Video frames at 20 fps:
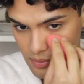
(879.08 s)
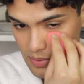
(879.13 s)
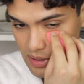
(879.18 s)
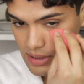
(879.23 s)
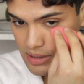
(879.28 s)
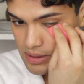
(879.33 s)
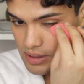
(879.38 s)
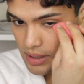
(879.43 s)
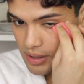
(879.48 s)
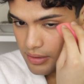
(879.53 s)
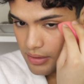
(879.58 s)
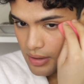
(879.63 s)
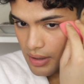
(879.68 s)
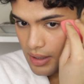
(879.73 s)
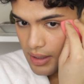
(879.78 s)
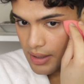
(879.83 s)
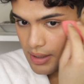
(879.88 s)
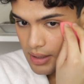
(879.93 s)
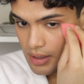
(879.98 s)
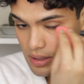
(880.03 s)
my entire
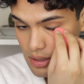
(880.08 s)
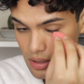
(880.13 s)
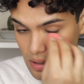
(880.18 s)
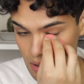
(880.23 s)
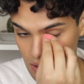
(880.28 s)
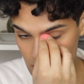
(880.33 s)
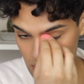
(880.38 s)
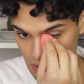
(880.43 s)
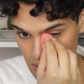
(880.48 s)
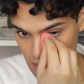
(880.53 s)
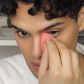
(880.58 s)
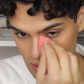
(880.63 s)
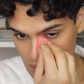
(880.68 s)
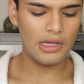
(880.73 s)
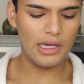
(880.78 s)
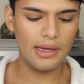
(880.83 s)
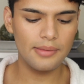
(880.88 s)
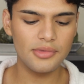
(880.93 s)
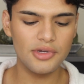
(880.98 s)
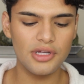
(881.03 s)
eye.
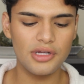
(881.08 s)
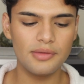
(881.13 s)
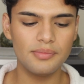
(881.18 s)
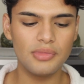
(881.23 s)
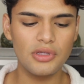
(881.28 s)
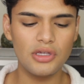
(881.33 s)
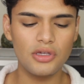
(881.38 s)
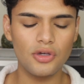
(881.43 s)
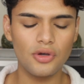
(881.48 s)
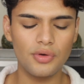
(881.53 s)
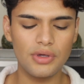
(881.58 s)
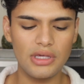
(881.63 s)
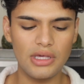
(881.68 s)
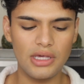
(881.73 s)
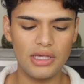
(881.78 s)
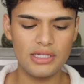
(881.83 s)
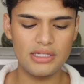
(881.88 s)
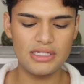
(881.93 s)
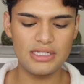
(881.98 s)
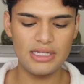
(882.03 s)
I'm gonna be going
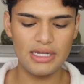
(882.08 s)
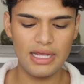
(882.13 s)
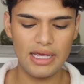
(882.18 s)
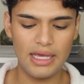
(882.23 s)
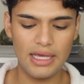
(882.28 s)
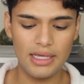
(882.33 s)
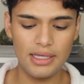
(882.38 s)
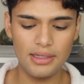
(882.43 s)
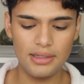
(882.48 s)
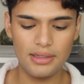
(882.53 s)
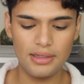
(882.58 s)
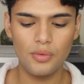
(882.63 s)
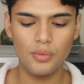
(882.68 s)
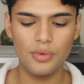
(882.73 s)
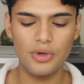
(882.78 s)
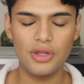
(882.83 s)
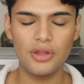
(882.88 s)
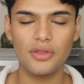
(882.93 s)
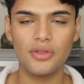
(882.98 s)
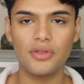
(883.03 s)
in today
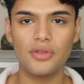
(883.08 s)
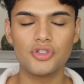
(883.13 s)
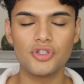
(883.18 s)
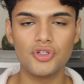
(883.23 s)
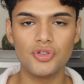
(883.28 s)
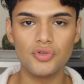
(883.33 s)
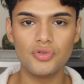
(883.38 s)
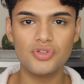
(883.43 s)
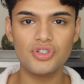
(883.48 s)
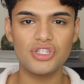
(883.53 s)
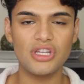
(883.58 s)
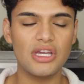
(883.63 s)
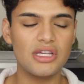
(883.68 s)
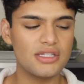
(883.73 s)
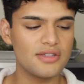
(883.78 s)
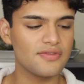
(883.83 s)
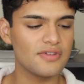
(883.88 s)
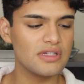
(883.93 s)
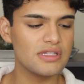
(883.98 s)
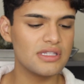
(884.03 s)
with 2
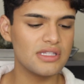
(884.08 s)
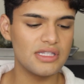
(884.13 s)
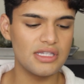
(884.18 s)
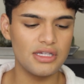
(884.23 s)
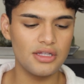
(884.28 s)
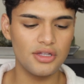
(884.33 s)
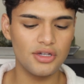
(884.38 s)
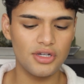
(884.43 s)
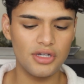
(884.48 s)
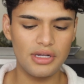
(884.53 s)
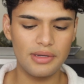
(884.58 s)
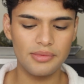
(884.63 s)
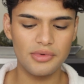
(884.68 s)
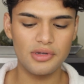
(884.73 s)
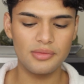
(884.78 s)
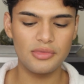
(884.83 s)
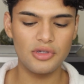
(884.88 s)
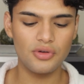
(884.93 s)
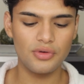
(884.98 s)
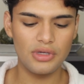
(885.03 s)
shades of concealer. I'm
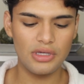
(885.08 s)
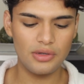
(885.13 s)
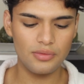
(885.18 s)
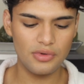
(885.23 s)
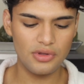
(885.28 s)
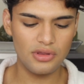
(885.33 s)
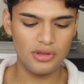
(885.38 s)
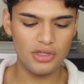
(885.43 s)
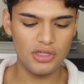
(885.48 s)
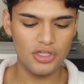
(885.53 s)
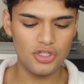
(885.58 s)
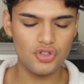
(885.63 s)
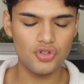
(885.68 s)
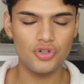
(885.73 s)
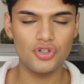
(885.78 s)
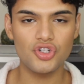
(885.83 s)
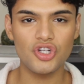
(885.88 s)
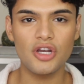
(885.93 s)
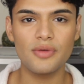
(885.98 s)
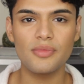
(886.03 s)
gonna be going in with the
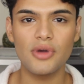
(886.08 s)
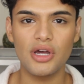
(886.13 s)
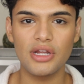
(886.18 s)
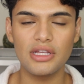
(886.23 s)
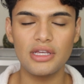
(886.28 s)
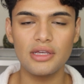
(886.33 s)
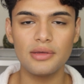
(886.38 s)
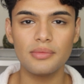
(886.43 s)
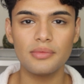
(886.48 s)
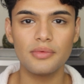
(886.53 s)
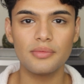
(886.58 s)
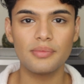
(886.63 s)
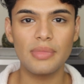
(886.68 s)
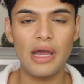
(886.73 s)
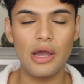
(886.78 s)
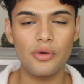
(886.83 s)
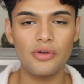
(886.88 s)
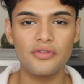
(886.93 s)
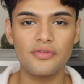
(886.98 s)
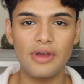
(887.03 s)
Giorgio Armani
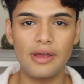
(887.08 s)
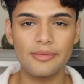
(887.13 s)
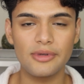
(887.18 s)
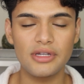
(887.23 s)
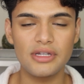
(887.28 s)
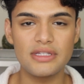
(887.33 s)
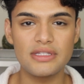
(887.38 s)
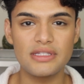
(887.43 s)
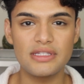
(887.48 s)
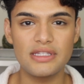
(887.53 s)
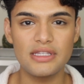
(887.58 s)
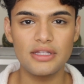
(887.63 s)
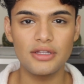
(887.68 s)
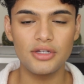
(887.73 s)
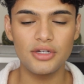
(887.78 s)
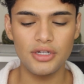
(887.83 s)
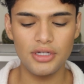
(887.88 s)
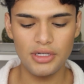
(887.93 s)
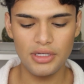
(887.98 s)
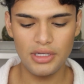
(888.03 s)
Power Fabric
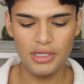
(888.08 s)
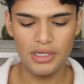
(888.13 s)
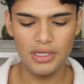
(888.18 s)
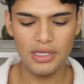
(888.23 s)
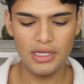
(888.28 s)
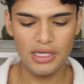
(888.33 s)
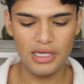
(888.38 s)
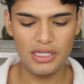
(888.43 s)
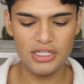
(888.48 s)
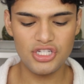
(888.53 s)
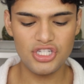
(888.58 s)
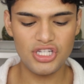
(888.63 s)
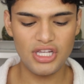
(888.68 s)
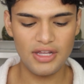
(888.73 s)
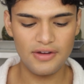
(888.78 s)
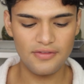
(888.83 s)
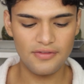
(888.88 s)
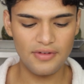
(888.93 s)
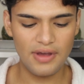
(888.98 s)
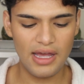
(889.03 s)
Concealer in
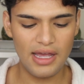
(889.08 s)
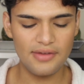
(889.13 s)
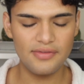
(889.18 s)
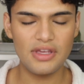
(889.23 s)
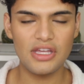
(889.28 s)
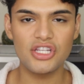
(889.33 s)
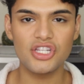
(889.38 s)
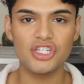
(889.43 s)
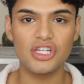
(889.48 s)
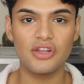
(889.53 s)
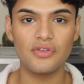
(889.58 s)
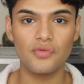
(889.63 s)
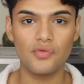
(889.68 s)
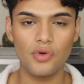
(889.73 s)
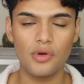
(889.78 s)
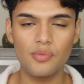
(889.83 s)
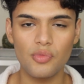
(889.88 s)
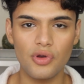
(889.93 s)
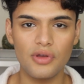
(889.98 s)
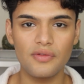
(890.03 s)
shade 5 and shade
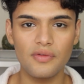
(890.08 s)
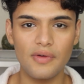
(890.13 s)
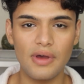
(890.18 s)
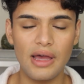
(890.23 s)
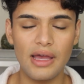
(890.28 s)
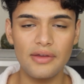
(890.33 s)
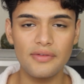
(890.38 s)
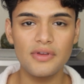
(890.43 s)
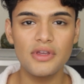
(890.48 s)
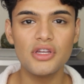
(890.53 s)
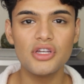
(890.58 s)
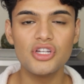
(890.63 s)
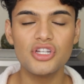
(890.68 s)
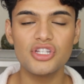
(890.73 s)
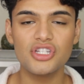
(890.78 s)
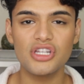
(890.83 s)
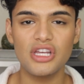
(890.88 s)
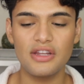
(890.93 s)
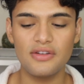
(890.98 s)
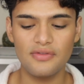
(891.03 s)
4.5.
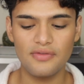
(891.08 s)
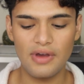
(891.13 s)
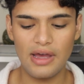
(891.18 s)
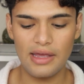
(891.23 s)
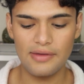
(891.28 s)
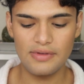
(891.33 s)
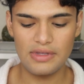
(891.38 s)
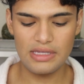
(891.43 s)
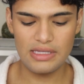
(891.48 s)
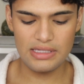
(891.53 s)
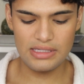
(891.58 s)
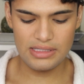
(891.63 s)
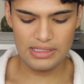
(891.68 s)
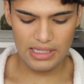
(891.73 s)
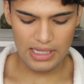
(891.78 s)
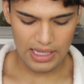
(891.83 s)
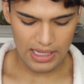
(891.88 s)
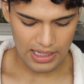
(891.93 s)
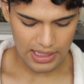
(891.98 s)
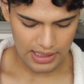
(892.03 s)
Shade 5 is
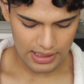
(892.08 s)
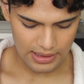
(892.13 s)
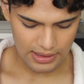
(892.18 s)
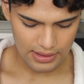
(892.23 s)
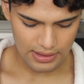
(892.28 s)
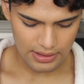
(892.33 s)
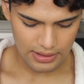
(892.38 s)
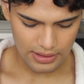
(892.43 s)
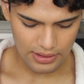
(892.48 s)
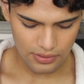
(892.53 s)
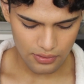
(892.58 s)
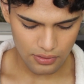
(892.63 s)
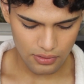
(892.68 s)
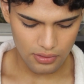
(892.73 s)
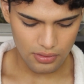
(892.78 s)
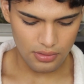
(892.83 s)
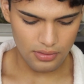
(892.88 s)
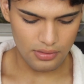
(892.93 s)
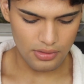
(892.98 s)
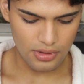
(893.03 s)
a
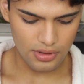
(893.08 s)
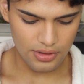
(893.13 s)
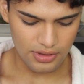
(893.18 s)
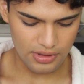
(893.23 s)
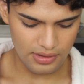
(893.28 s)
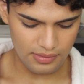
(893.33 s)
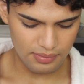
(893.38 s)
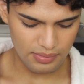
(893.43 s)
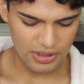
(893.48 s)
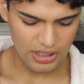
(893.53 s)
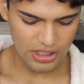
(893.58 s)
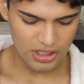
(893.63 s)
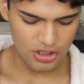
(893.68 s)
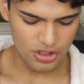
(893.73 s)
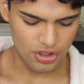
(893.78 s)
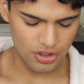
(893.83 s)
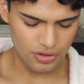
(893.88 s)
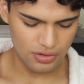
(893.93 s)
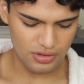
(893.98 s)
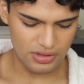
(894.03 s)
little on the
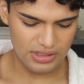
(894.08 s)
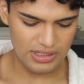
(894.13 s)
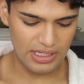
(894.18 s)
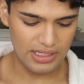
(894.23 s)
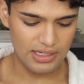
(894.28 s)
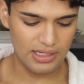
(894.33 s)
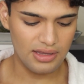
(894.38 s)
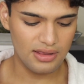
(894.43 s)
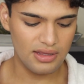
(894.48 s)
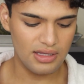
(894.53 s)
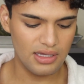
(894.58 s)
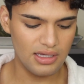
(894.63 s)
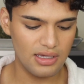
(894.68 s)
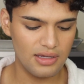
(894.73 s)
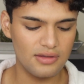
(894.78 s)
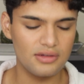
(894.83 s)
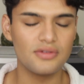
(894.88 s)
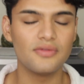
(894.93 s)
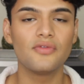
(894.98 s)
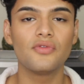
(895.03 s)
peachier side, I think,
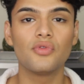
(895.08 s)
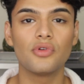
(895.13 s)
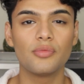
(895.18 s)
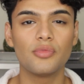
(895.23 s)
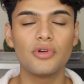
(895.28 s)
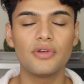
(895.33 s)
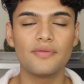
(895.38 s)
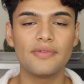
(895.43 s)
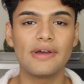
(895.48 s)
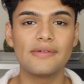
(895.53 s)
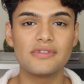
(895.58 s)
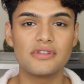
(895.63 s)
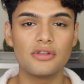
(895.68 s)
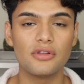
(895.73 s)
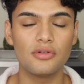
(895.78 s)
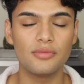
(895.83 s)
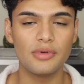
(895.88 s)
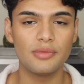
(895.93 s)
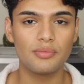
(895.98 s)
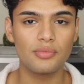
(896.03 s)
and 4.5 is a
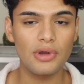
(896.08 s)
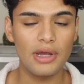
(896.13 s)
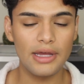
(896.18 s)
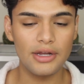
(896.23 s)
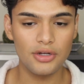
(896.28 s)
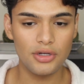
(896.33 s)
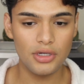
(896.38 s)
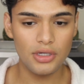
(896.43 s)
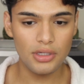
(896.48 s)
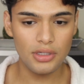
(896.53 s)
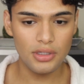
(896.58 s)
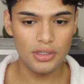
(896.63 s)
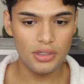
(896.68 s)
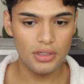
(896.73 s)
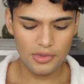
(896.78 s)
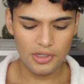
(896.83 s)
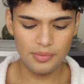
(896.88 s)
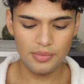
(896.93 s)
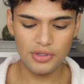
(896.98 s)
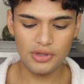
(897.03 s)
little bit brighter.
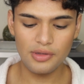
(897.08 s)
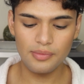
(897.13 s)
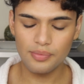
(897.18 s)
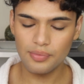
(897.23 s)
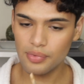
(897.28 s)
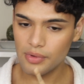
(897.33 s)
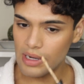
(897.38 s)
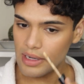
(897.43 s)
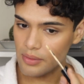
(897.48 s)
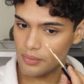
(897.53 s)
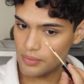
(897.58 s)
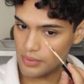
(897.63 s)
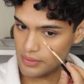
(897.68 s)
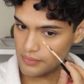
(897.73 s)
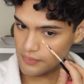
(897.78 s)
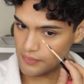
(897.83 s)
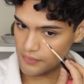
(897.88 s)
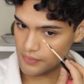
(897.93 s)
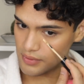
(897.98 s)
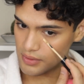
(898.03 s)
I'm gonna put the bright
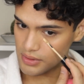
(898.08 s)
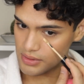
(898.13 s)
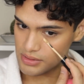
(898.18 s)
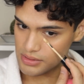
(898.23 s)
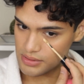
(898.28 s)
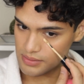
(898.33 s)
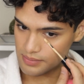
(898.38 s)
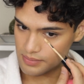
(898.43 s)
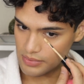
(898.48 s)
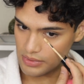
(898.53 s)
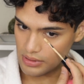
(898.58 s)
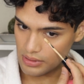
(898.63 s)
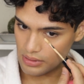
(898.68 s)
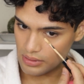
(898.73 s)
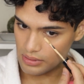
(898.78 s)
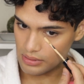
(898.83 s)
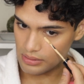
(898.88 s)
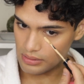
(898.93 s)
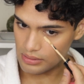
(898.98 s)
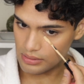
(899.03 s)
one first
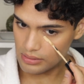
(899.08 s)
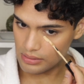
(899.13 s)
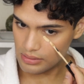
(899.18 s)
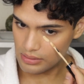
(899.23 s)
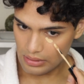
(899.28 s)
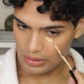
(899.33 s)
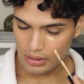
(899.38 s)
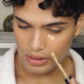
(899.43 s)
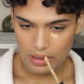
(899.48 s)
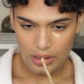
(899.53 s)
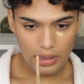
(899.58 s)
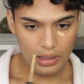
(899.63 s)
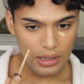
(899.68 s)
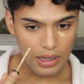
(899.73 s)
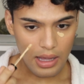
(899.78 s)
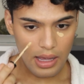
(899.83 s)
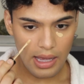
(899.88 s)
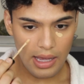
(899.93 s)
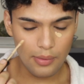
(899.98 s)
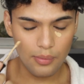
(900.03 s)
because
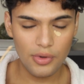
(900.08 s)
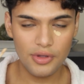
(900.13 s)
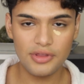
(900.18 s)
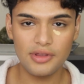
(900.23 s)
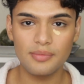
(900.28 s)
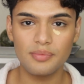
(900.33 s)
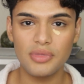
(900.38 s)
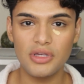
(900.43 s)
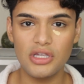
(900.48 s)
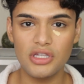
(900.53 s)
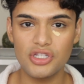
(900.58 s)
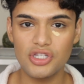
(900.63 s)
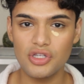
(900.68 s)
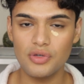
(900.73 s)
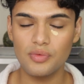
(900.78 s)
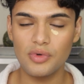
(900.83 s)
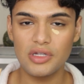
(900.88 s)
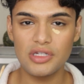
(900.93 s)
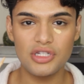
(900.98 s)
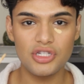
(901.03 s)
I want the peachy
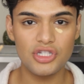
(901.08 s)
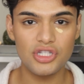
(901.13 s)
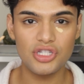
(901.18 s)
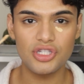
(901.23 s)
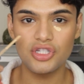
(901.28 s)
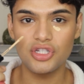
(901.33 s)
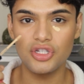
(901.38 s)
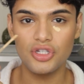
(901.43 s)
one to just